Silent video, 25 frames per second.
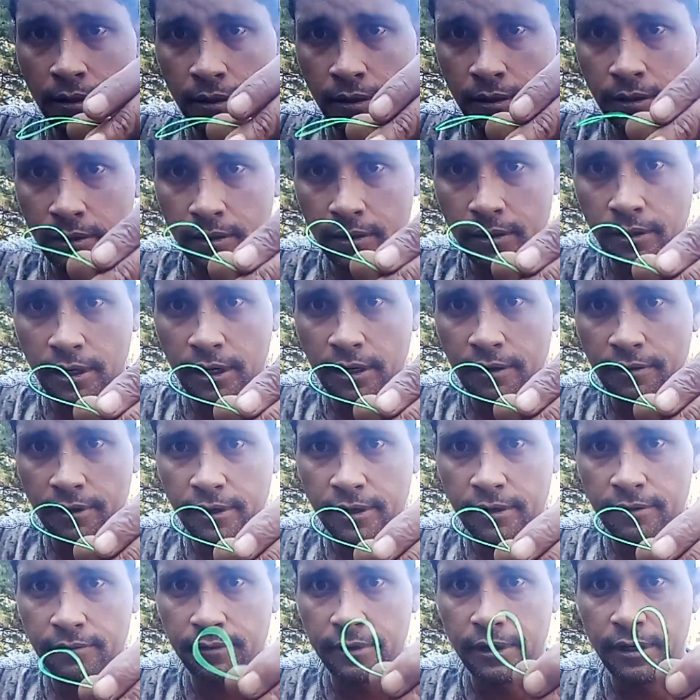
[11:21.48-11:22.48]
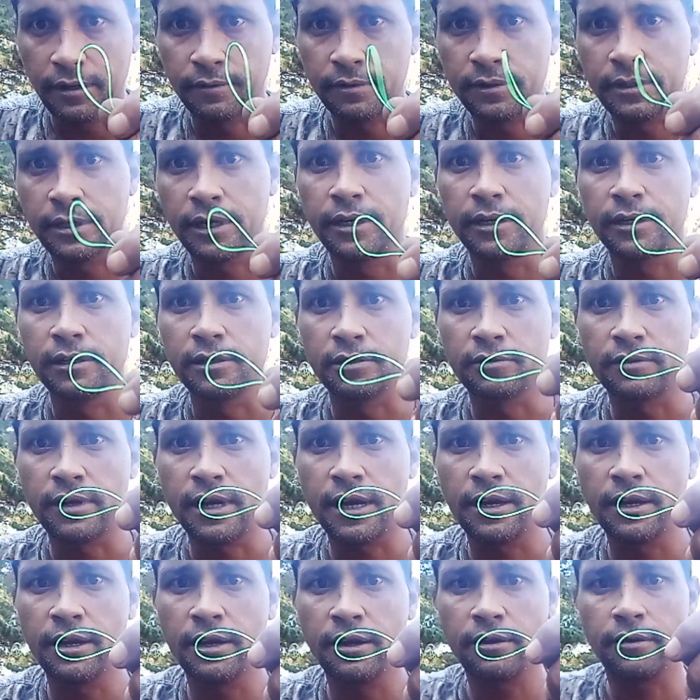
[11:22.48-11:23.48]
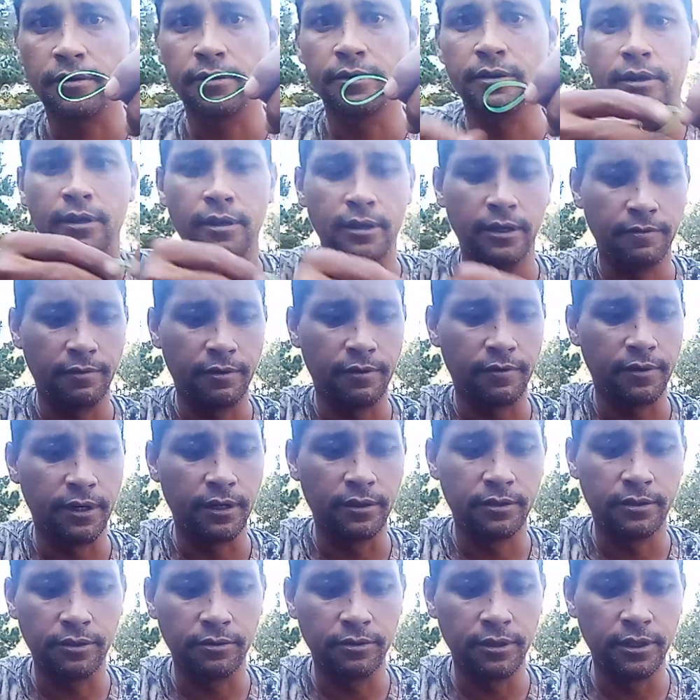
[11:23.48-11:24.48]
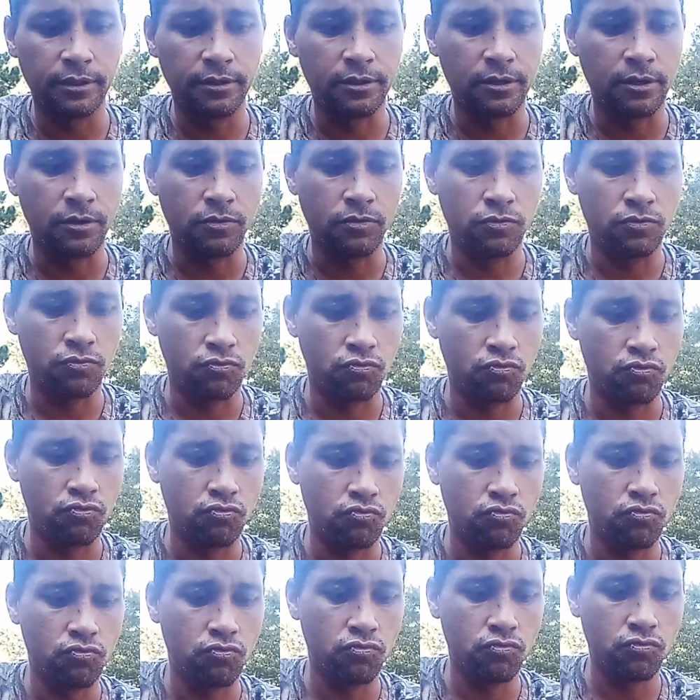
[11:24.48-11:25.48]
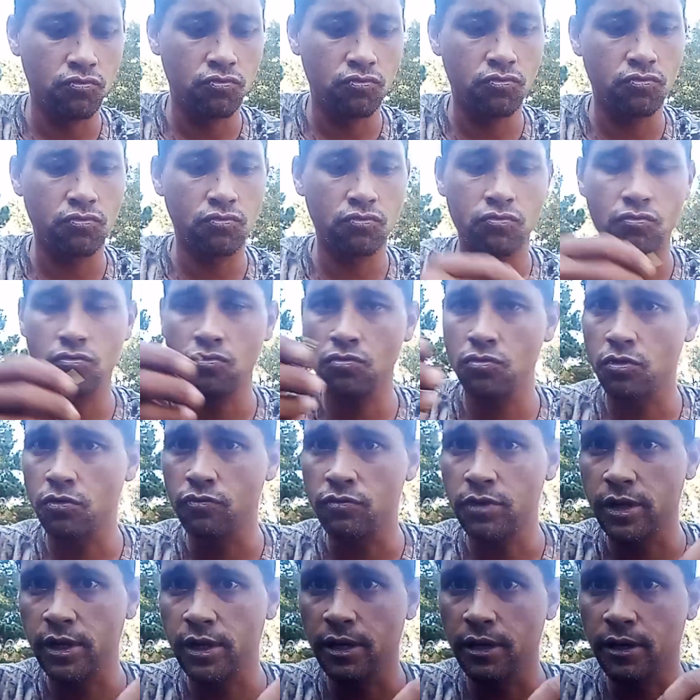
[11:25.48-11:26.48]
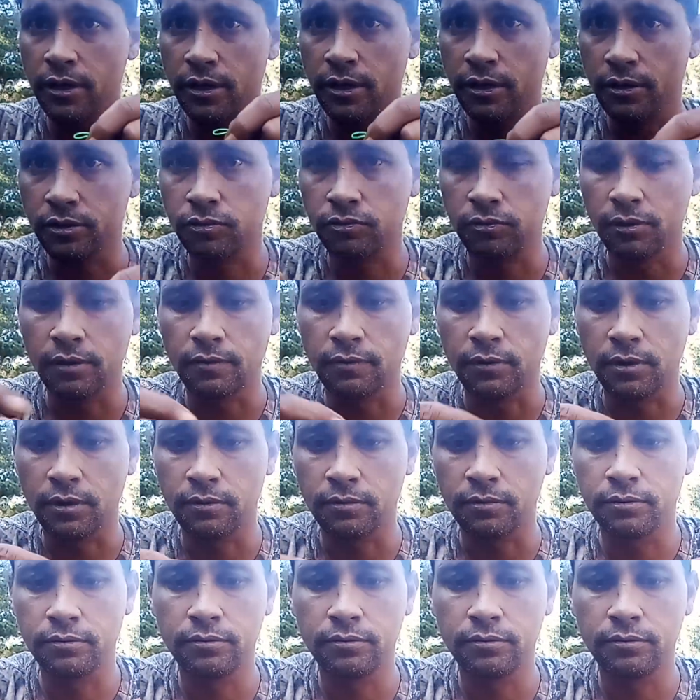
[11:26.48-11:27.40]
There we go. Now we take this right here, then we run it through this hole on the end of your swivel.